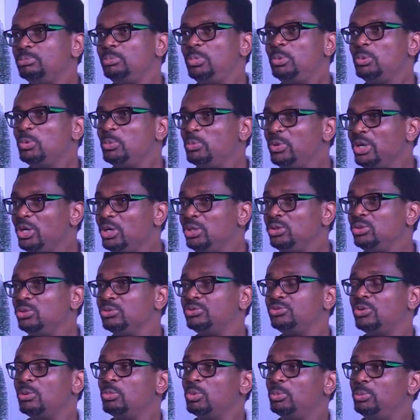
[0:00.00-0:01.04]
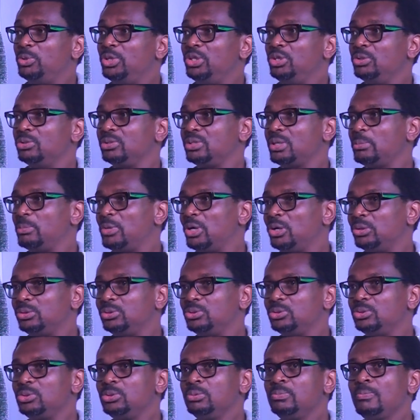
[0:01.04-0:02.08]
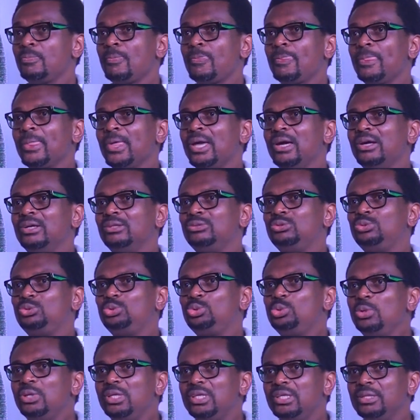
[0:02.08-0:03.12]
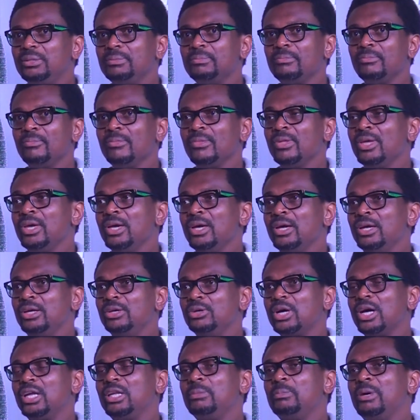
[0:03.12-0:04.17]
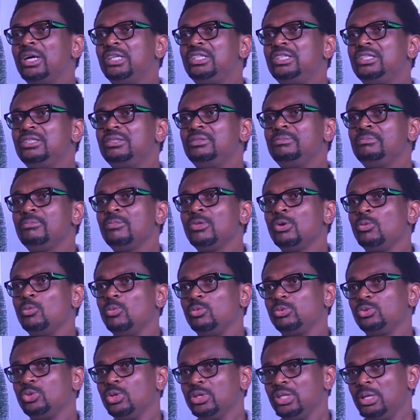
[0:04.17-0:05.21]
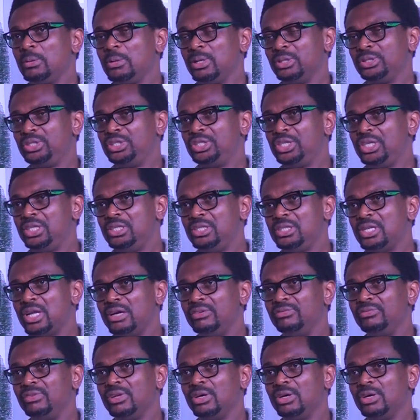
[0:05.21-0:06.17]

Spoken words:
People begin to form opinions about you. So truly, you can imagine, talking about changed life